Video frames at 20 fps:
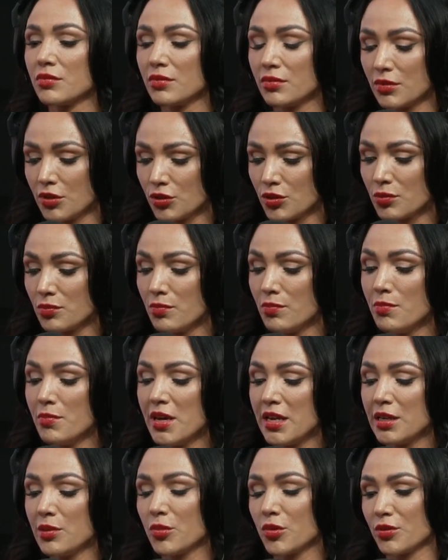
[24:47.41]
There's
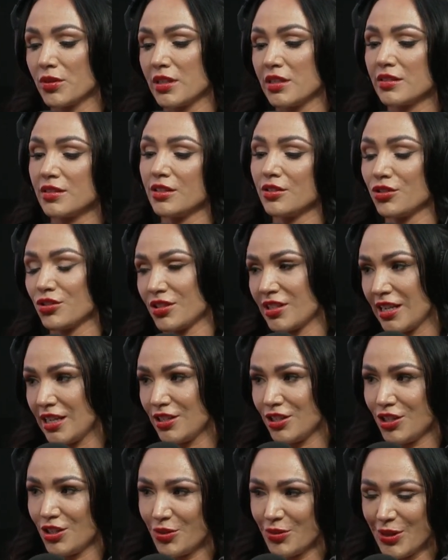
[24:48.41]
many more things than just
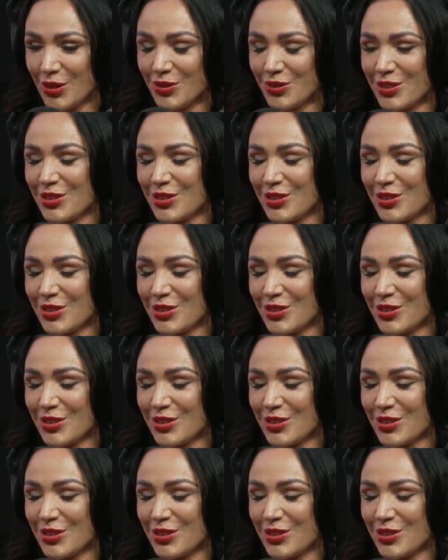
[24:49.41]
H2O.